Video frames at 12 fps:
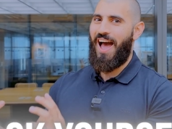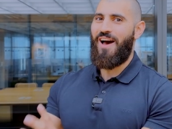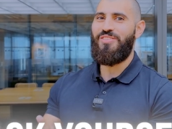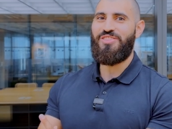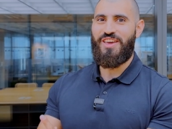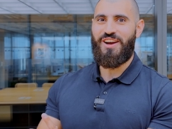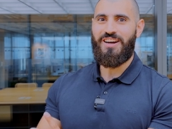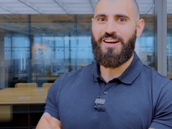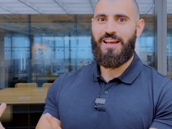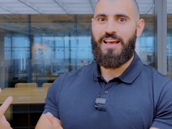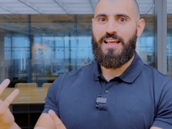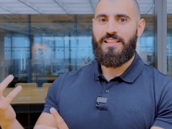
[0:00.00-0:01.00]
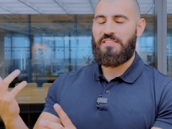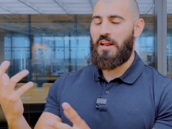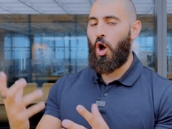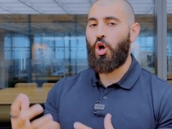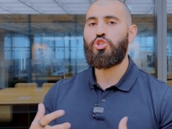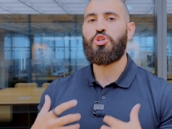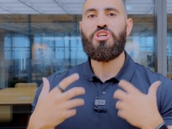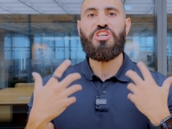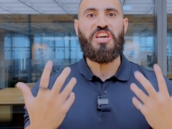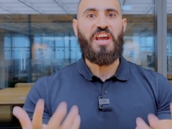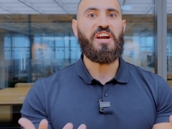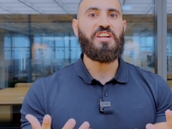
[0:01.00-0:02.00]
out there that also
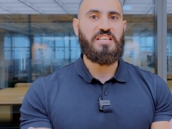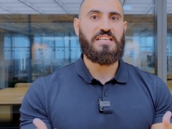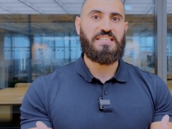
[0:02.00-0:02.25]
share the